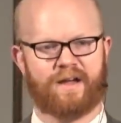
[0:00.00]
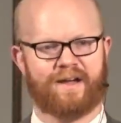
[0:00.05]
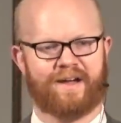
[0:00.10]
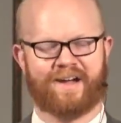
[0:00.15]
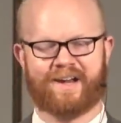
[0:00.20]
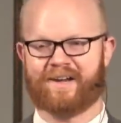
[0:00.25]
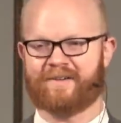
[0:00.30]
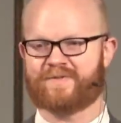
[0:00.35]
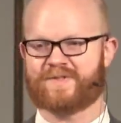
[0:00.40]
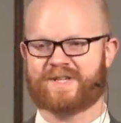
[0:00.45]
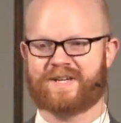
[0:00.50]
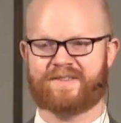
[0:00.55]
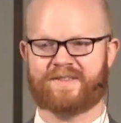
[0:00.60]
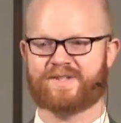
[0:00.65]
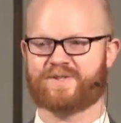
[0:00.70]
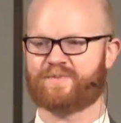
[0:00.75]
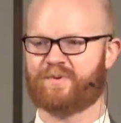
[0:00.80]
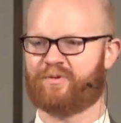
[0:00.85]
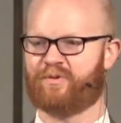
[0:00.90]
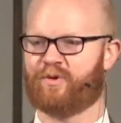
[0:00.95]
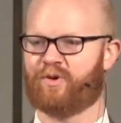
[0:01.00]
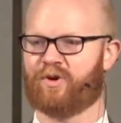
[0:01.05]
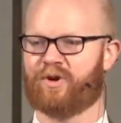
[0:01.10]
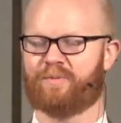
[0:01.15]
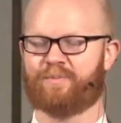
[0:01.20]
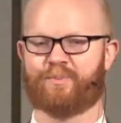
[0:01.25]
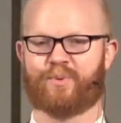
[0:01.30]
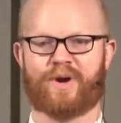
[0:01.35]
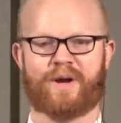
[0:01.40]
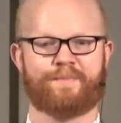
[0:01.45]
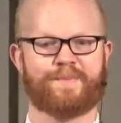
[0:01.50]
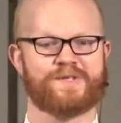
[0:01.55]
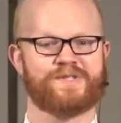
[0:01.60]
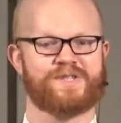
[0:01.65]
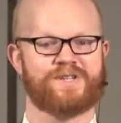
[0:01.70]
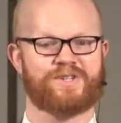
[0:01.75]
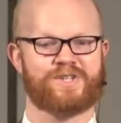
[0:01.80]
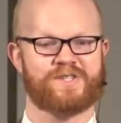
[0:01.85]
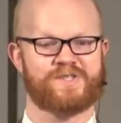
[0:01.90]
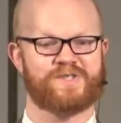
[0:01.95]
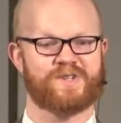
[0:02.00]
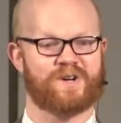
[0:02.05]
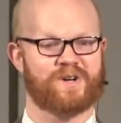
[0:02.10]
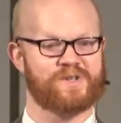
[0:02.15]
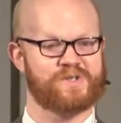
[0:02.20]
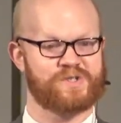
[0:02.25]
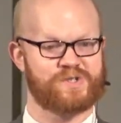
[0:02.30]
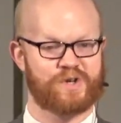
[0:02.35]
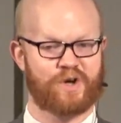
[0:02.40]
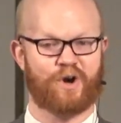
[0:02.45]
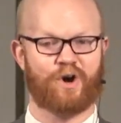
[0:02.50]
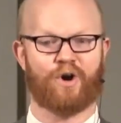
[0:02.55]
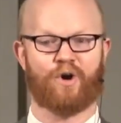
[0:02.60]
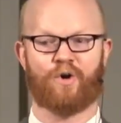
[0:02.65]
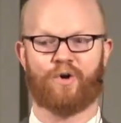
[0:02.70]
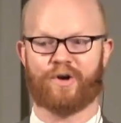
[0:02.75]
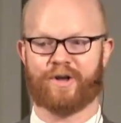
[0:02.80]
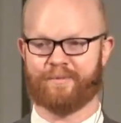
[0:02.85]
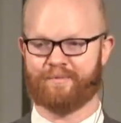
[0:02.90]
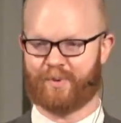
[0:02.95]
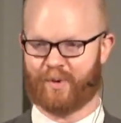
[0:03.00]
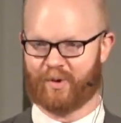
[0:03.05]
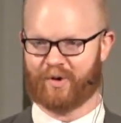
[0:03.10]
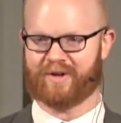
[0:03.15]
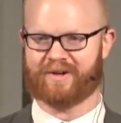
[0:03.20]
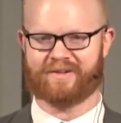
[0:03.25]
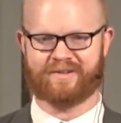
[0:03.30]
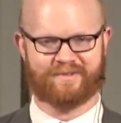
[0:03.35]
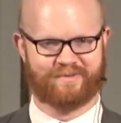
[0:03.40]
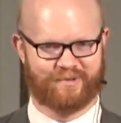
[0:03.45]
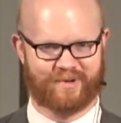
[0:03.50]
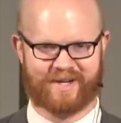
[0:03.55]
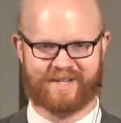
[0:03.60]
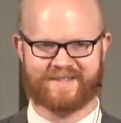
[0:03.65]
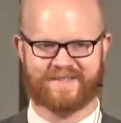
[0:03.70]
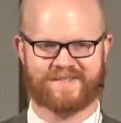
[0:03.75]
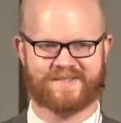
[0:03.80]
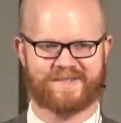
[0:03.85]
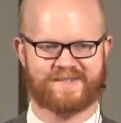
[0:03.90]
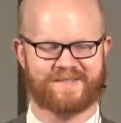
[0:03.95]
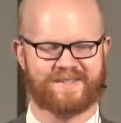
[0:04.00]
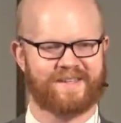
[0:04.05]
And I've said this before, prepositions are so important, friends.